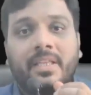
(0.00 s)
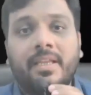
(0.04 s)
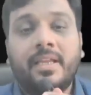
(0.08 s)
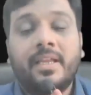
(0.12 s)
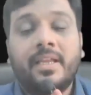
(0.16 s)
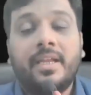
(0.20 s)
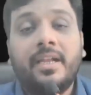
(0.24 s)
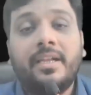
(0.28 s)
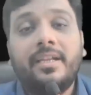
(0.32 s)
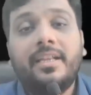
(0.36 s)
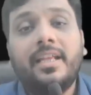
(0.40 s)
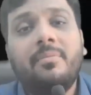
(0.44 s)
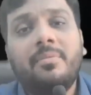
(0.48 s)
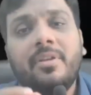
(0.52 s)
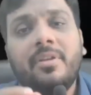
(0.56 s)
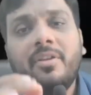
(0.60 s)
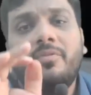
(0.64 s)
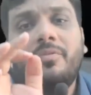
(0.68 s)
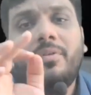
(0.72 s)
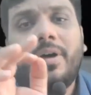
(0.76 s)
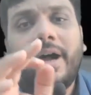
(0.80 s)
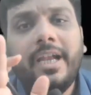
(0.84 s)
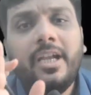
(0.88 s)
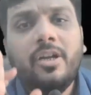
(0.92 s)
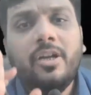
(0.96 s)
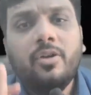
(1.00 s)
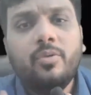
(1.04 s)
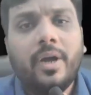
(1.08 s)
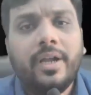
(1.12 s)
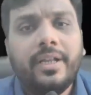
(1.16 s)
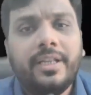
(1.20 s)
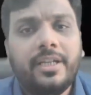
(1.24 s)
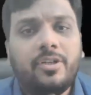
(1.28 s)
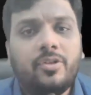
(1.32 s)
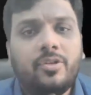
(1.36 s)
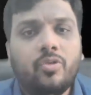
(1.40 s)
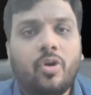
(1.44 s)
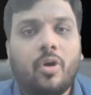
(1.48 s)
Tell me, why do I
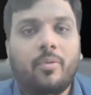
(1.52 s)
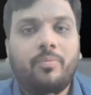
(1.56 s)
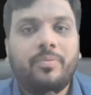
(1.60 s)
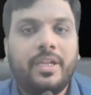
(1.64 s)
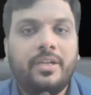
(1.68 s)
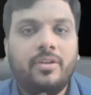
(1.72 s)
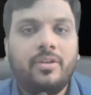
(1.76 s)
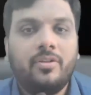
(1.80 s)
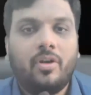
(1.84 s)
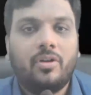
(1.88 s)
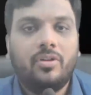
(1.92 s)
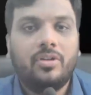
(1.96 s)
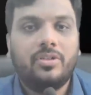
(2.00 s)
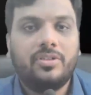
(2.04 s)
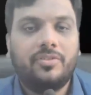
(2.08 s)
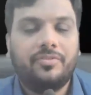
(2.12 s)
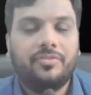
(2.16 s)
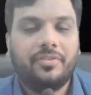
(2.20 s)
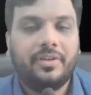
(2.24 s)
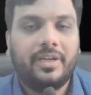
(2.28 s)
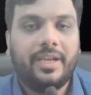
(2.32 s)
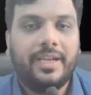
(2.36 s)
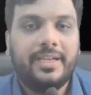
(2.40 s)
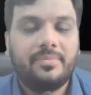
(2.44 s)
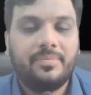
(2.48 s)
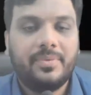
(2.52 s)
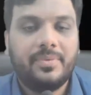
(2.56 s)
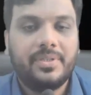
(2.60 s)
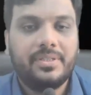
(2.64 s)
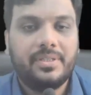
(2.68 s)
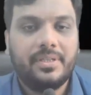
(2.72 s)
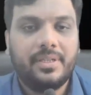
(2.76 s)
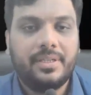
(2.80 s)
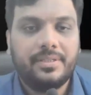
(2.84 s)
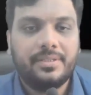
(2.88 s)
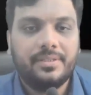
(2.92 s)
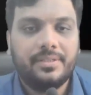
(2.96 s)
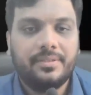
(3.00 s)
need to obtain knowledge of client's
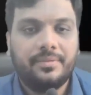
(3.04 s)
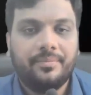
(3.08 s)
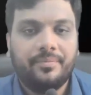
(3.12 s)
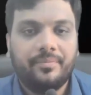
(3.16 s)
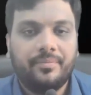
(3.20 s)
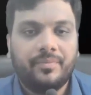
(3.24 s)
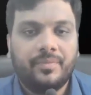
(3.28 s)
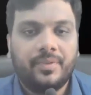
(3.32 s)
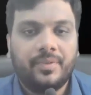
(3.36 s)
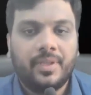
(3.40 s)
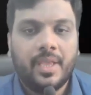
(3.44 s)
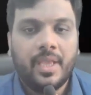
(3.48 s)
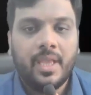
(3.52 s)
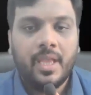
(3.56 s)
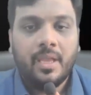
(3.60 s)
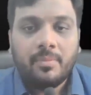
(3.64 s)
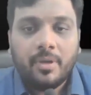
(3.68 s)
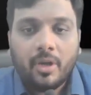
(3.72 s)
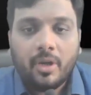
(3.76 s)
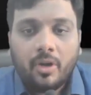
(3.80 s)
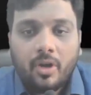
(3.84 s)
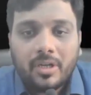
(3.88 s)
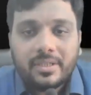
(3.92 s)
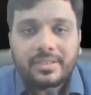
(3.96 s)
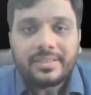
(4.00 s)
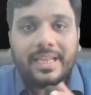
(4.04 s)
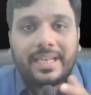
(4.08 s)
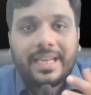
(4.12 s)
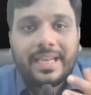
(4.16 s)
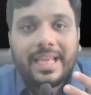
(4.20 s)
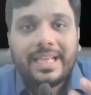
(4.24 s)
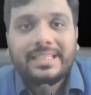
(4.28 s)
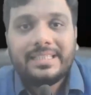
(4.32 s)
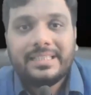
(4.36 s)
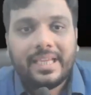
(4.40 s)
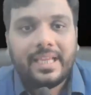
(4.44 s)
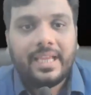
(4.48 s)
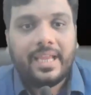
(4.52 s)
business? Because can
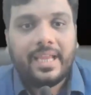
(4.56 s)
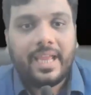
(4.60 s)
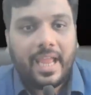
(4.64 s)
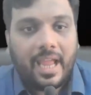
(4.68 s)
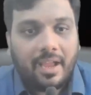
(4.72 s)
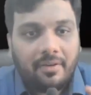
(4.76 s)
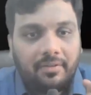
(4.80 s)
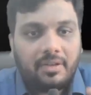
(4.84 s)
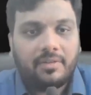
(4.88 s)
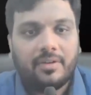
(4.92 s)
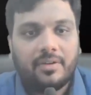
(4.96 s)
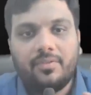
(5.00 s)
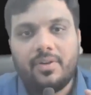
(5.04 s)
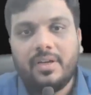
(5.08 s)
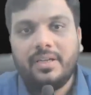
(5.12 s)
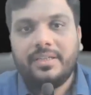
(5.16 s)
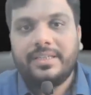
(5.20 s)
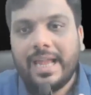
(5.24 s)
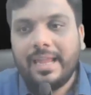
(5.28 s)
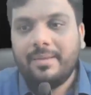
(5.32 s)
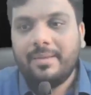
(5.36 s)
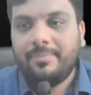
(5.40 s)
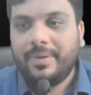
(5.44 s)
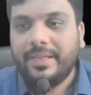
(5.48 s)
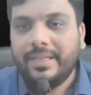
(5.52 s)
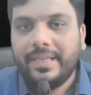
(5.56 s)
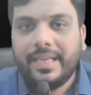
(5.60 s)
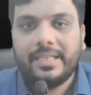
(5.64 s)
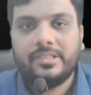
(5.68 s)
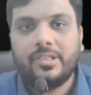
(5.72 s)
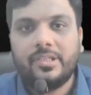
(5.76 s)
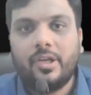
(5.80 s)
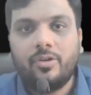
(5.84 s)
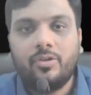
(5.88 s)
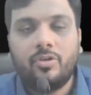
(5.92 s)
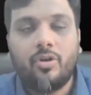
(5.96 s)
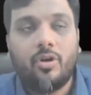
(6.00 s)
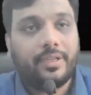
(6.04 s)
I say everyone will type a yes
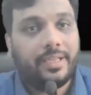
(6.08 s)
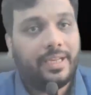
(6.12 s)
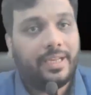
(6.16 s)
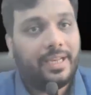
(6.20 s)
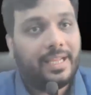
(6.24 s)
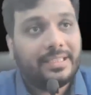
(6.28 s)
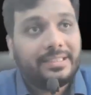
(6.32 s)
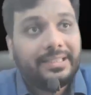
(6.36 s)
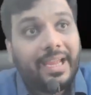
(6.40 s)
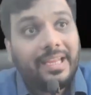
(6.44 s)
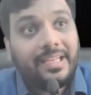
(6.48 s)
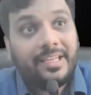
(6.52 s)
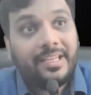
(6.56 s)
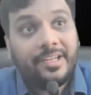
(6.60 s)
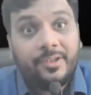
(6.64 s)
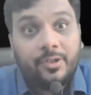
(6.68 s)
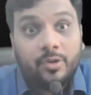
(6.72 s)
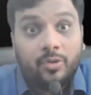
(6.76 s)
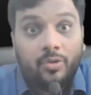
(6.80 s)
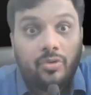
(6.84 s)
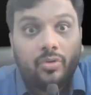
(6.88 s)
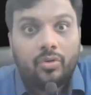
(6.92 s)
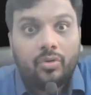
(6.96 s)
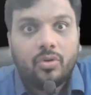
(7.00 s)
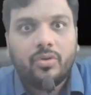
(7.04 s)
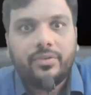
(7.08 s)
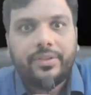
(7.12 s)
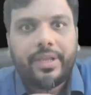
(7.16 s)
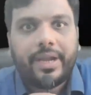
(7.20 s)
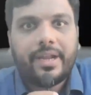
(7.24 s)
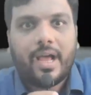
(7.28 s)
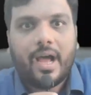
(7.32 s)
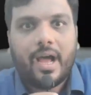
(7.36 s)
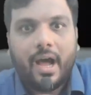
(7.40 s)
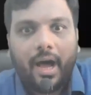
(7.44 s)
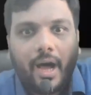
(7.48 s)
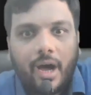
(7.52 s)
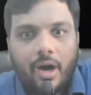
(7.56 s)
or no? Can I say I need to know that
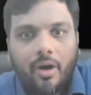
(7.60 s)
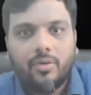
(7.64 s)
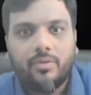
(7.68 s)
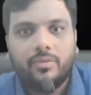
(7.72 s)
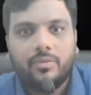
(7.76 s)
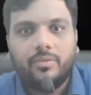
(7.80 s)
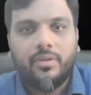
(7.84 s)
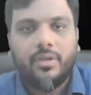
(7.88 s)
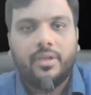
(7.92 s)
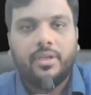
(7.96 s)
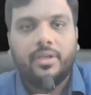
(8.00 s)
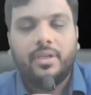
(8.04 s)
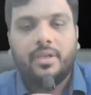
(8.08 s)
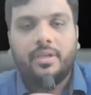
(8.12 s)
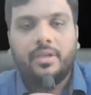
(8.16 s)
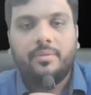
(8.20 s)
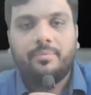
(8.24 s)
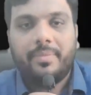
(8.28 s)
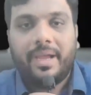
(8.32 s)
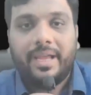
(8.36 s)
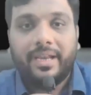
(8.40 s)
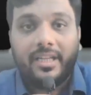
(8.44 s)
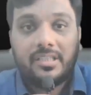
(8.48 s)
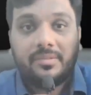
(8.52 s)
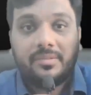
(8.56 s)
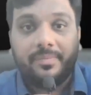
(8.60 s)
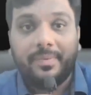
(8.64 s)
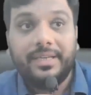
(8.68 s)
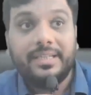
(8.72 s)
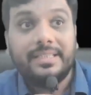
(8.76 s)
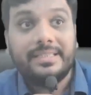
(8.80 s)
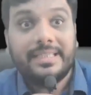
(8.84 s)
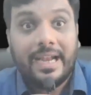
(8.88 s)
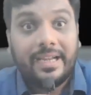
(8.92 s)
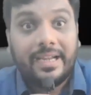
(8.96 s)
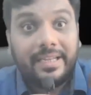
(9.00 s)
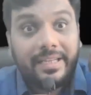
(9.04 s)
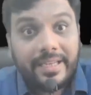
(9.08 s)
how management
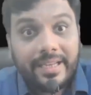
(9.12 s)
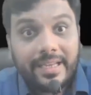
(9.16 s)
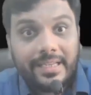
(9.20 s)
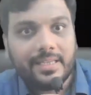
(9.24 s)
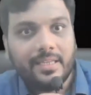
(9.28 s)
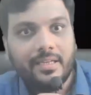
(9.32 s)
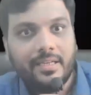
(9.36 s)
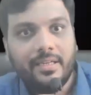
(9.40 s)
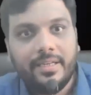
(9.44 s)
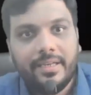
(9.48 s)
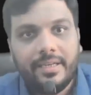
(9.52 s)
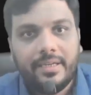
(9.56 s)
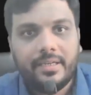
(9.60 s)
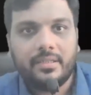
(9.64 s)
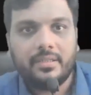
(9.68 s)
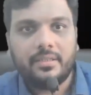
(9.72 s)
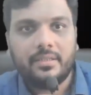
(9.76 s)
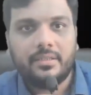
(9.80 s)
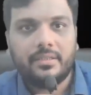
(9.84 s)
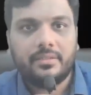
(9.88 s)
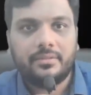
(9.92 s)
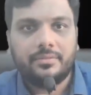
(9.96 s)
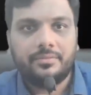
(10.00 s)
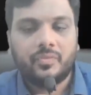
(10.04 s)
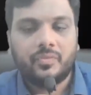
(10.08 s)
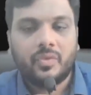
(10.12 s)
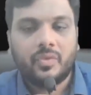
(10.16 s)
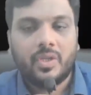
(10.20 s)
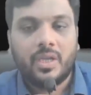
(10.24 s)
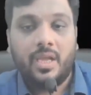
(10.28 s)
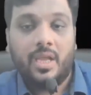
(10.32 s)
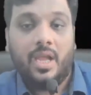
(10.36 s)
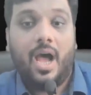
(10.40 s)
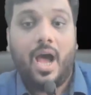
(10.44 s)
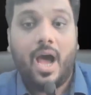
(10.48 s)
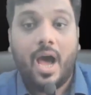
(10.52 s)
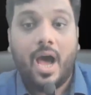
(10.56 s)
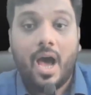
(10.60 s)
is acting as a leader,
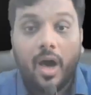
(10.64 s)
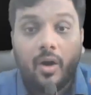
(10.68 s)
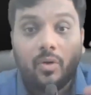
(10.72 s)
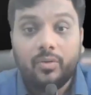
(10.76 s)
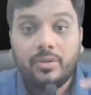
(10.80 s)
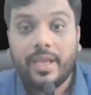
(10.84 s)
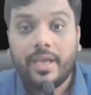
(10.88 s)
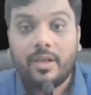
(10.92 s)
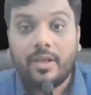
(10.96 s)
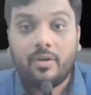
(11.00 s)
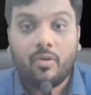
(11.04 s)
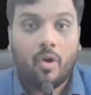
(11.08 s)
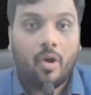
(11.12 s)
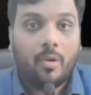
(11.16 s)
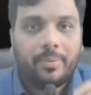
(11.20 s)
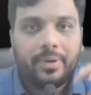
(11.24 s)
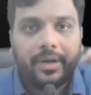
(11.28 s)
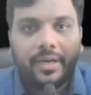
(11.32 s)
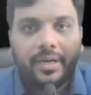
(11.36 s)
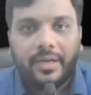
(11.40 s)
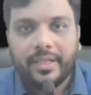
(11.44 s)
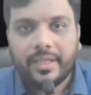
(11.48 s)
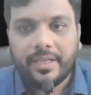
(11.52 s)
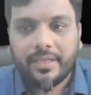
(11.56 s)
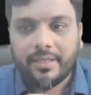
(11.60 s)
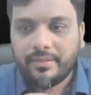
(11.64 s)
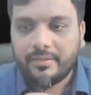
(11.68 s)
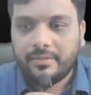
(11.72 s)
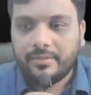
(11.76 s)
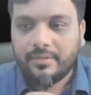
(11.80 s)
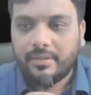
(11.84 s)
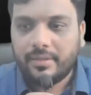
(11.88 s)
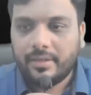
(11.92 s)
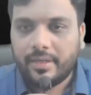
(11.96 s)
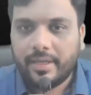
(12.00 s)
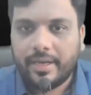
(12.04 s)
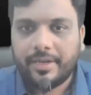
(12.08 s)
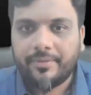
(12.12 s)
how they are operating,
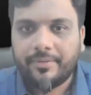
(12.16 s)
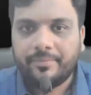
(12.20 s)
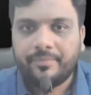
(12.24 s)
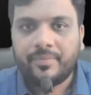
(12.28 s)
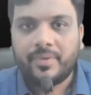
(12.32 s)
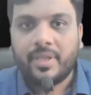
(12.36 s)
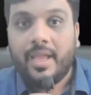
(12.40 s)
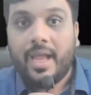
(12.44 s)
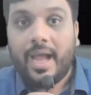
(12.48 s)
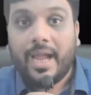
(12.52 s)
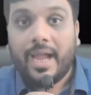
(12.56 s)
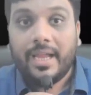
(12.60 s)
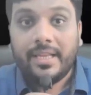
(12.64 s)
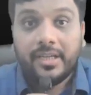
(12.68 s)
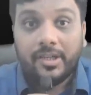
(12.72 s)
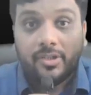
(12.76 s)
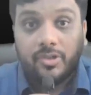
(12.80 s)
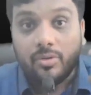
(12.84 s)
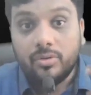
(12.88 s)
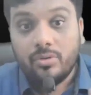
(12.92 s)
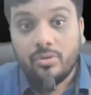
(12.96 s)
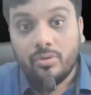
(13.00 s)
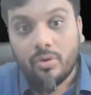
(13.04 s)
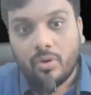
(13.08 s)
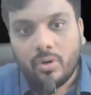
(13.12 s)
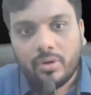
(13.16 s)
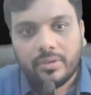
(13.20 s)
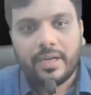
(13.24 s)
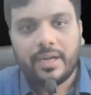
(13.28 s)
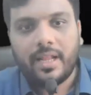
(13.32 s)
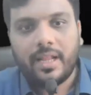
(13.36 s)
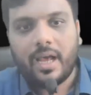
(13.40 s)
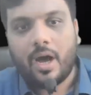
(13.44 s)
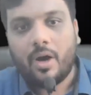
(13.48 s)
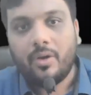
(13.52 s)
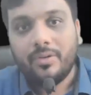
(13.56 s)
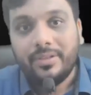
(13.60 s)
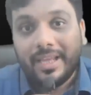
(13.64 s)
correct? I need to know that
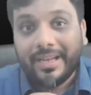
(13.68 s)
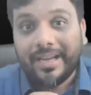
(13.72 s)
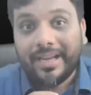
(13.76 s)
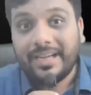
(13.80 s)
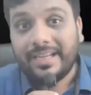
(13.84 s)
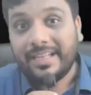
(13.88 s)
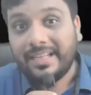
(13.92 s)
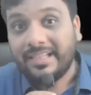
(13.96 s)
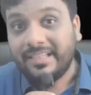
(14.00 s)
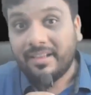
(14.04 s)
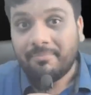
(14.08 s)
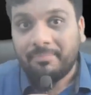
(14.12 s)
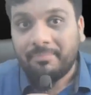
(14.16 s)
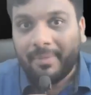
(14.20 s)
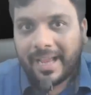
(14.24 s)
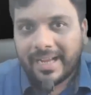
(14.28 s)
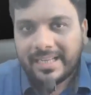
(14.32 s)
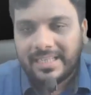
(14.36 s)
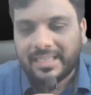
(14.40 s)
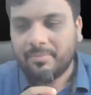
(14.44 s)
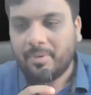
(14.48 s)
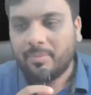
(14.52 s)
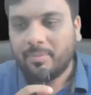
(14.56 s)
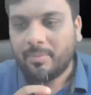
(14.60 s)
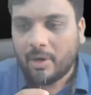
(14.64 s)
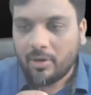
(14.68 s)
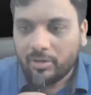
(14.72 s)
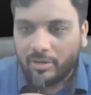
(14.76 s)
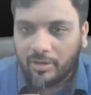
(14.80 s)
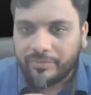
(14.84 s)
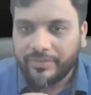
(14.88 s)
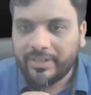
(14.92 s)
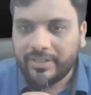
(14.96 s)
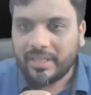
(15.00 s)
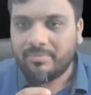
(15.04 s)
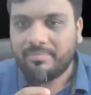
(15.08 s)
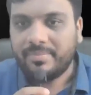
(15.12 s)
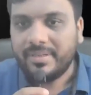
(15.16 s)
how they are getting the maximum out
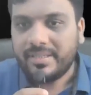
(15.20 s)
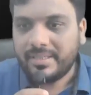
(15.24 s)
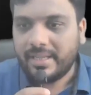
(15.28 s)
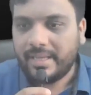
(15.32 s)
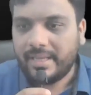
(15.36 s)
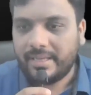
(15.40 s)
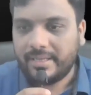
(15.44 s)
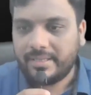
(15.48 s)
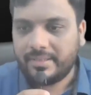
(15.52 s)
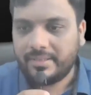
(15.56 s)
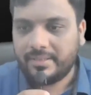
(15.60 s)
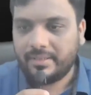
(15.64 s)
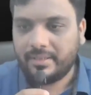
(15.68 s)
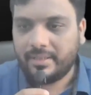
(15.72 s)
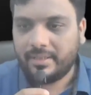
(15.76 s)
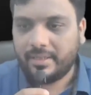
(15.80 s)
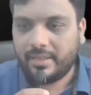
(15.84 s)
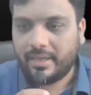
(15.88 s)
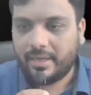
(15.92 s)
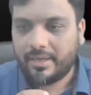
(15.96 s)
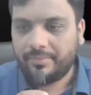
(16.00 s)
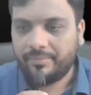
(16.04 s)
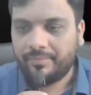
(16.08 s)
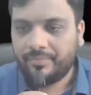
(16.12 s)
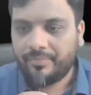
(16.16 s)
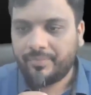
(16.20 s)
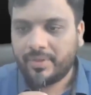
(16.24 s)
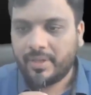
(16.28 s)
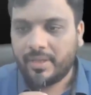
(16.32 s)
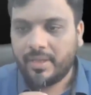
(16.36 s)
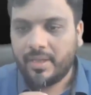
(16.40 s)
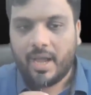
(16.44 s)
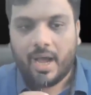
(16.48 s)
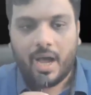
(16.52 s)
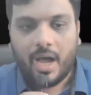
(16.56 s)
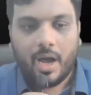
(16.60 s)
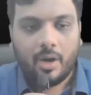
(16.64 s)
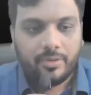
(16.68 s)
of their business, correct?
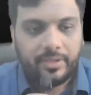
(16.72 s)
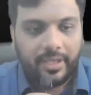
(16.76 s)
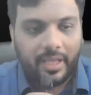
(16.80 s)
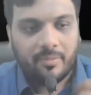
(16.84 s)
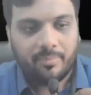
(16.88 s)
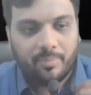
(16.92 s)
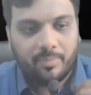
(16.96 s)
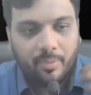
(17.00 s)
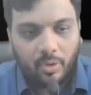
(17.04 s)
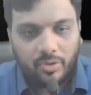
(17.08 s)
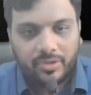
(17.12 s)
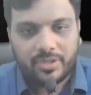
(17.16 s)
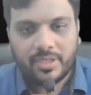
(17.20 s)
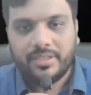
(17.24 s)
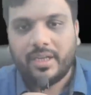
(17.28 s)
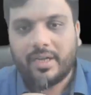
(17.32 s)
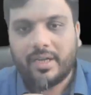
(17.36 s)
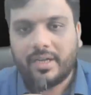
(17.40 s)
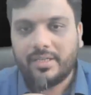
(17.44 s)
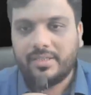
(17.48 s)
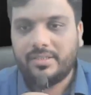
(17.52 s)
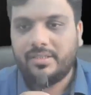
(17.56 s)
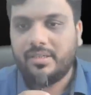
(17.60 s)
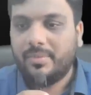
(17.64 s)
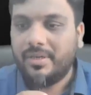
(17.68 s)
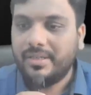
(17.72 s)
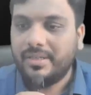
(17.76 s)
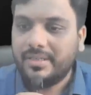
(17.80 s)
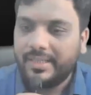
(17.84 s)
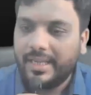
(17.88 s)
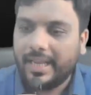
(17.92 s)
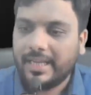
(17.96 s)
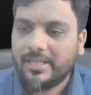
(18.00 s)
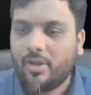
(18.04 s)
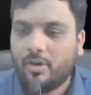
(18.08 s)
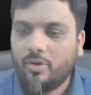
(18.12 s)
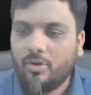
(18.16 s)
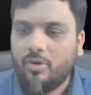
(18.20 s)
How they are approaching the customers,
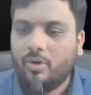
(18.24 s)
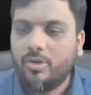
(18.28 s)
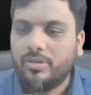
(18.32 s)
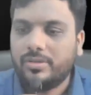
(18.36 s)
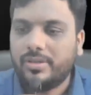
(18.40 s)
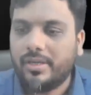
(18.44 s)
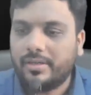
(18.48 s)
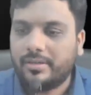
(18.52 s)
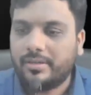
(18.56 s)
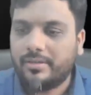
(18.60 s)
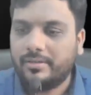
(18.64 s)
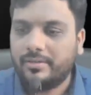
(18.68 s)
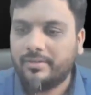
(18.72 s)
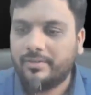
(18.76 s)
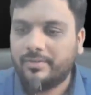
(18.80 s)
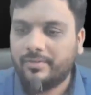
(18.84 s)
yes or no, sir?